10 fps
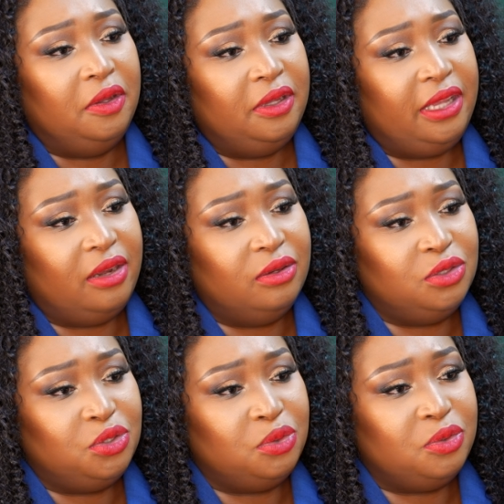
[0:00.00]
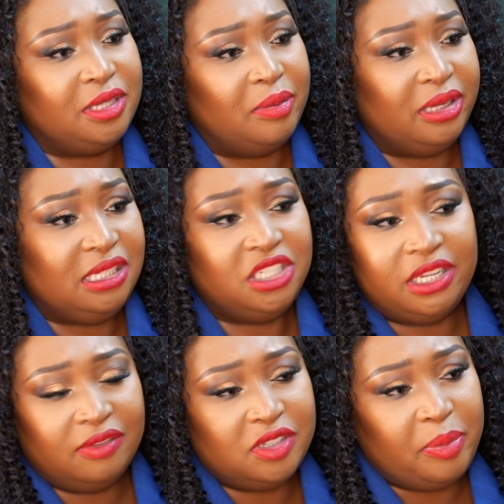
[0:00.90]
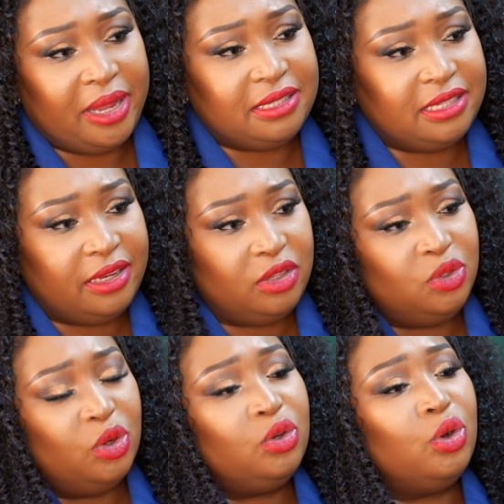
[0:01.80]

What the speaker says: get onto somebody's shelf space, and then you don't